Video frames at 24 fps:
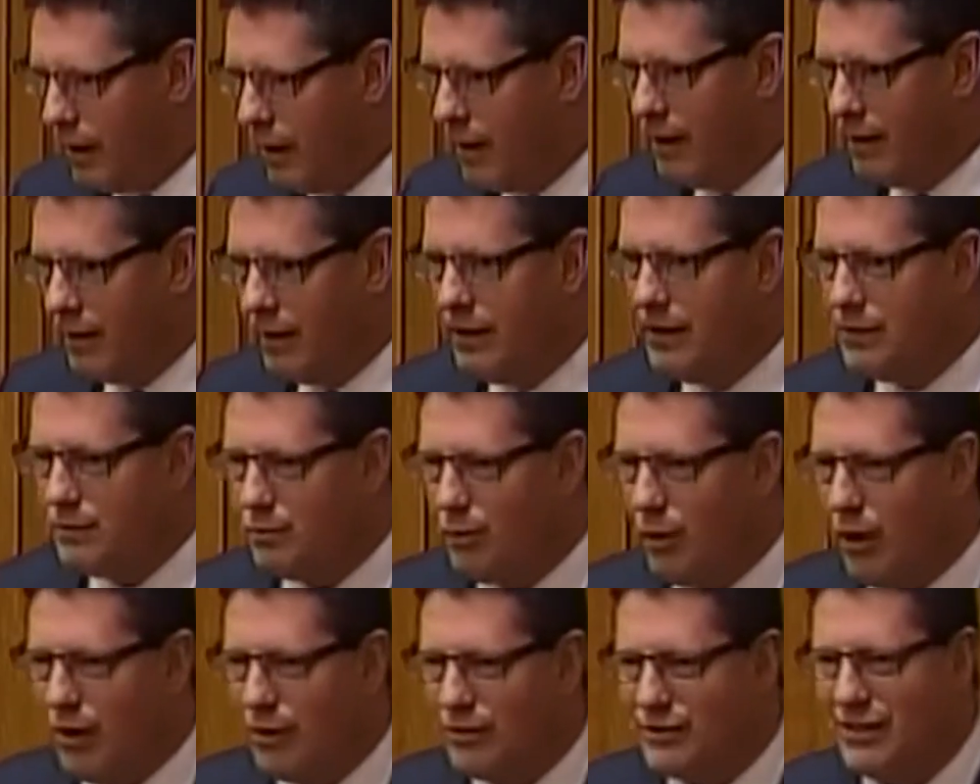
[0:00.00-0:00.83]
in these
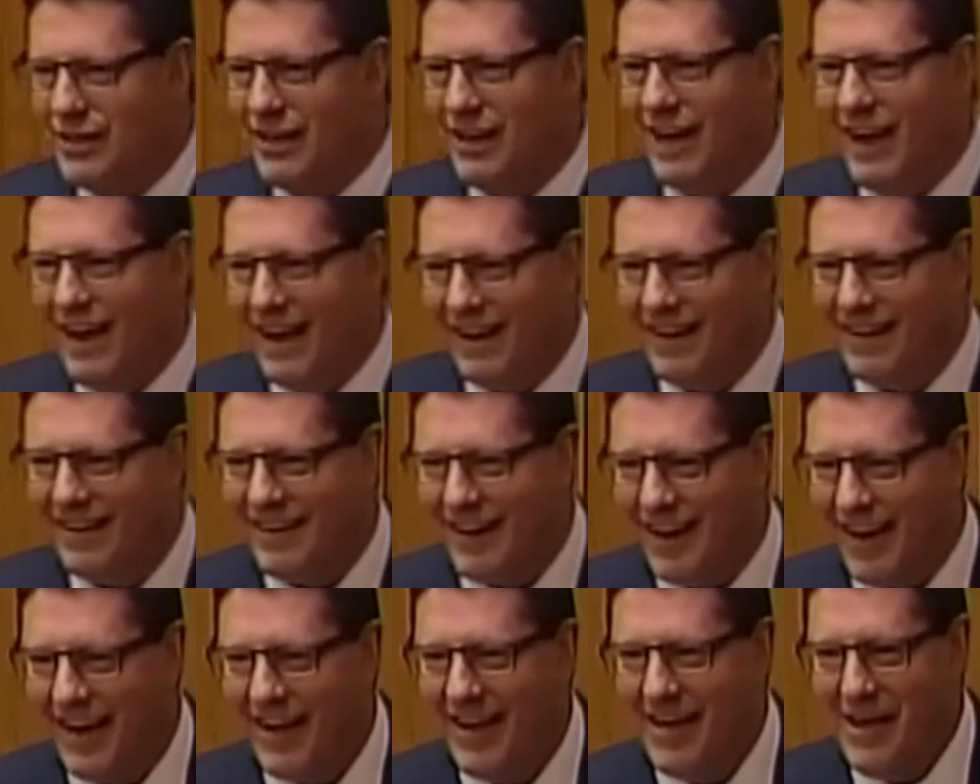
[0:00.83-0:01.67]
walls, and
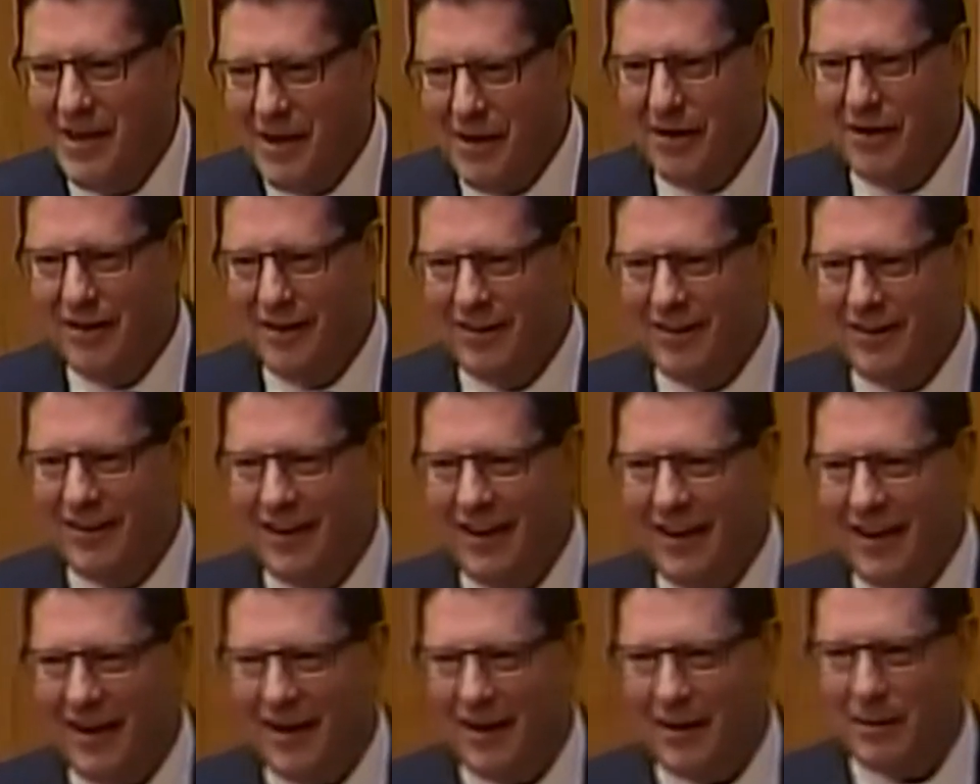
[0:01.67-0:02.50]

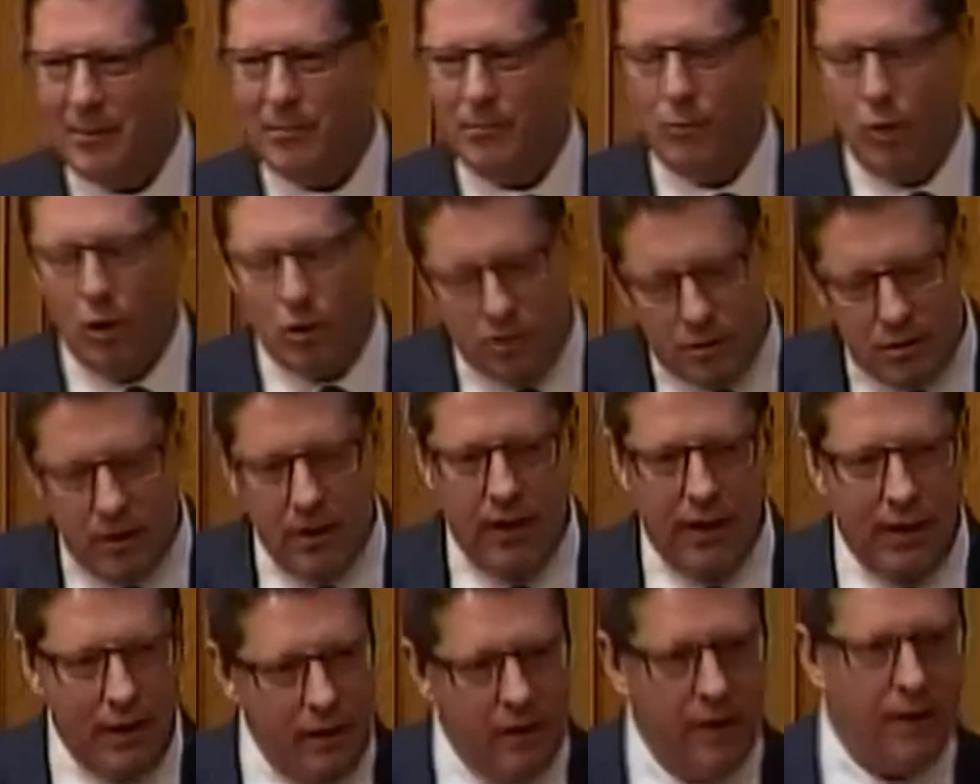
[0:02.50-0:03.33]

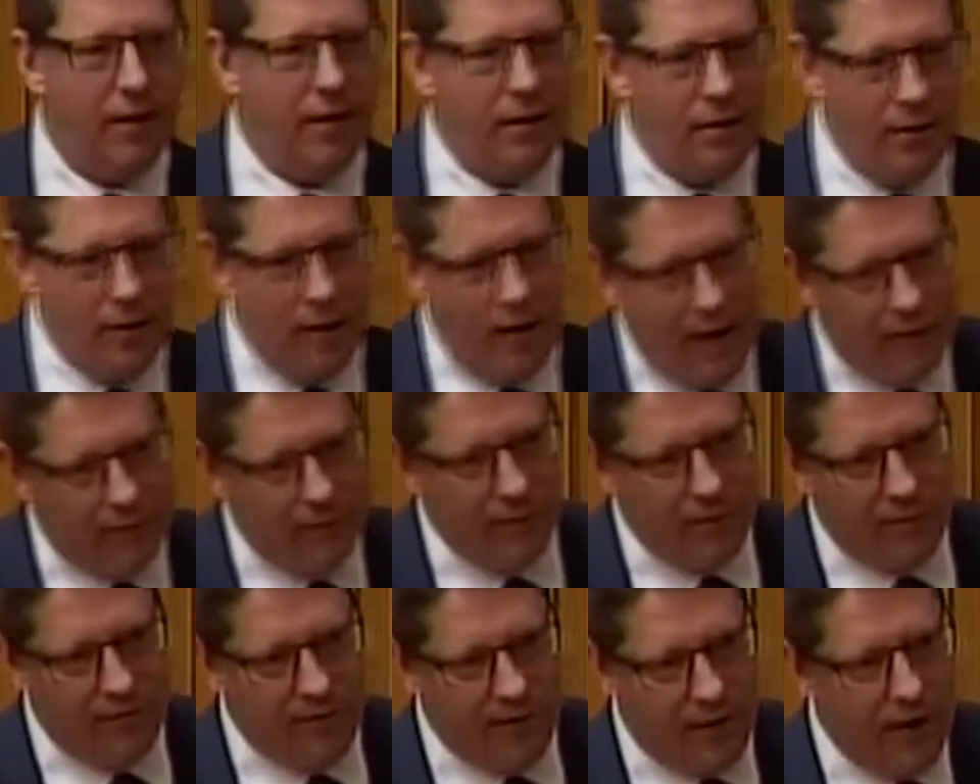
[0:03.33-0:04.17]
mostly, you know, I have
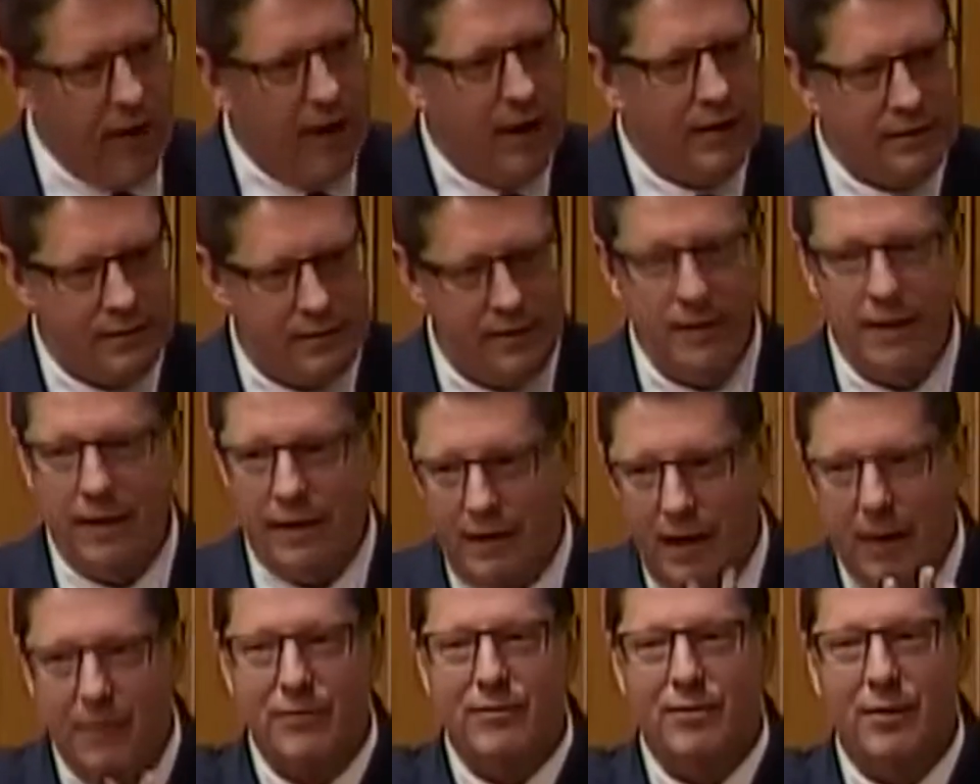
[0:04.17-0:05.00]
to be fair,
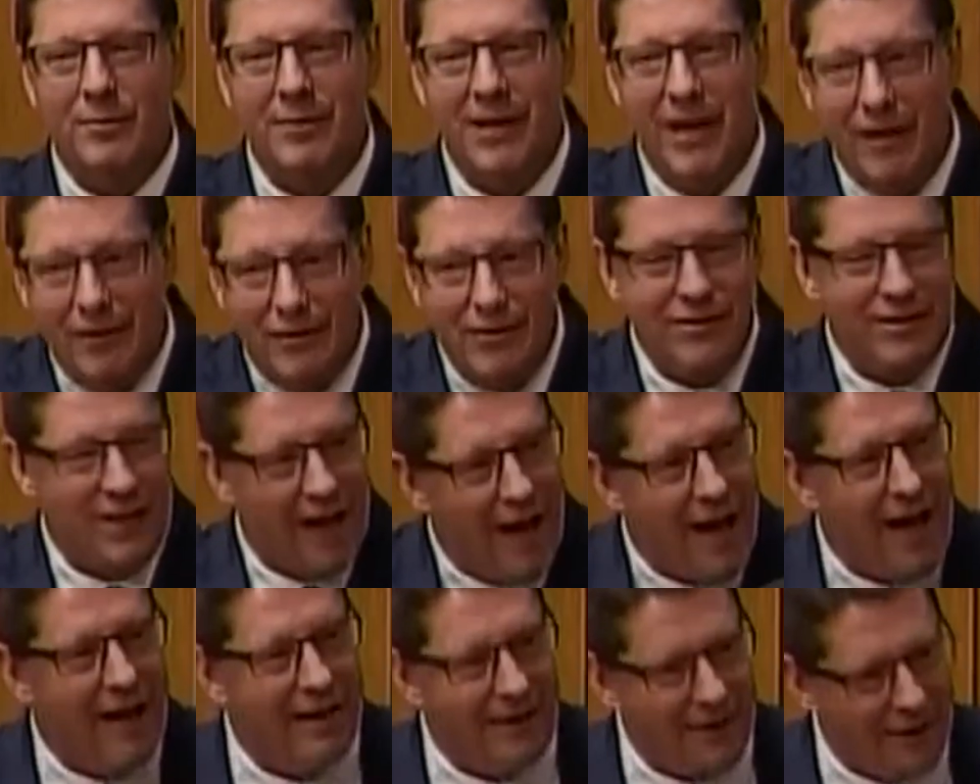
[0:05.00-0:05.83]
it comes from the other
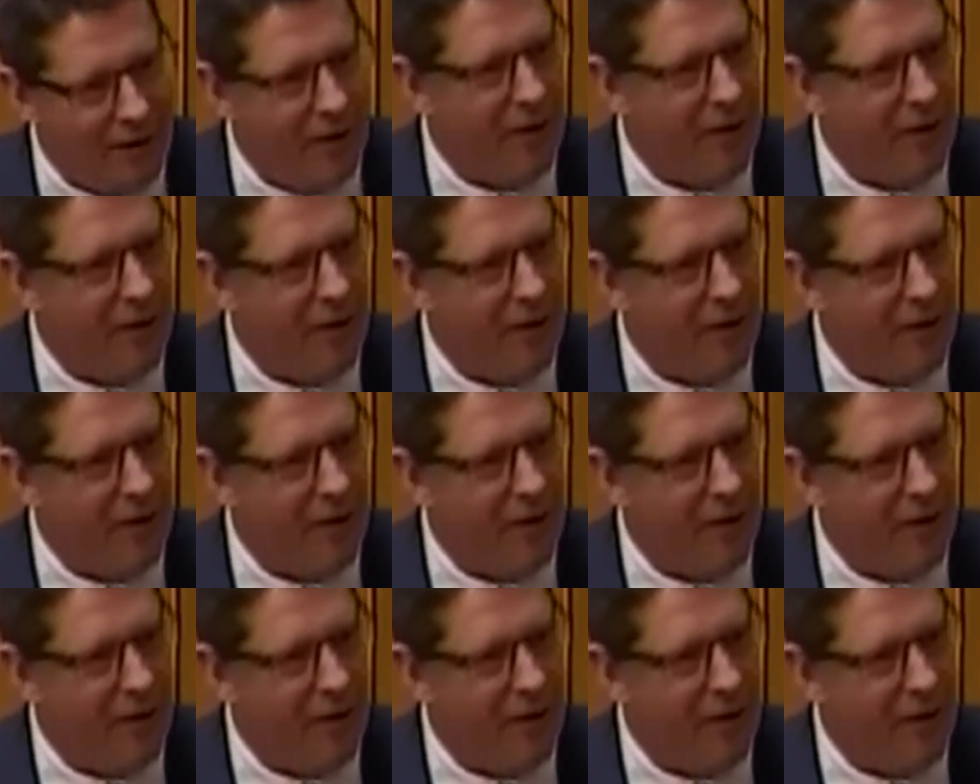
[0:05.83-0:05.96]
side, you